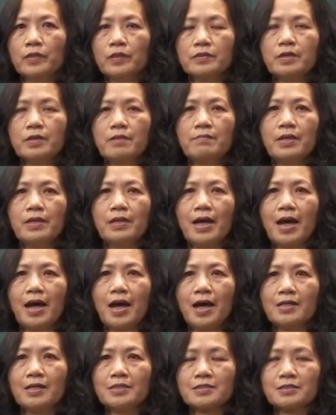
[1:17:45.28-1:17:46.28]
they may
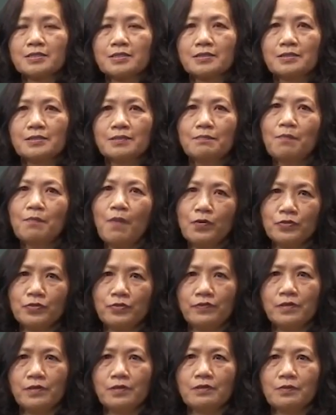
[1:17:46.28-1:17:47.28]
ask more
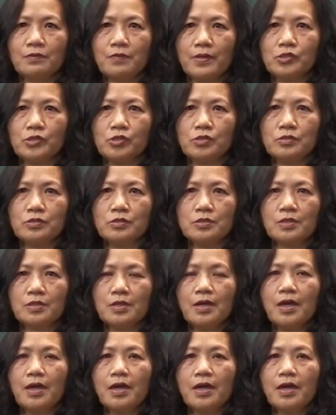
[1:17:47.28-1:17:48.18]
difficult questions,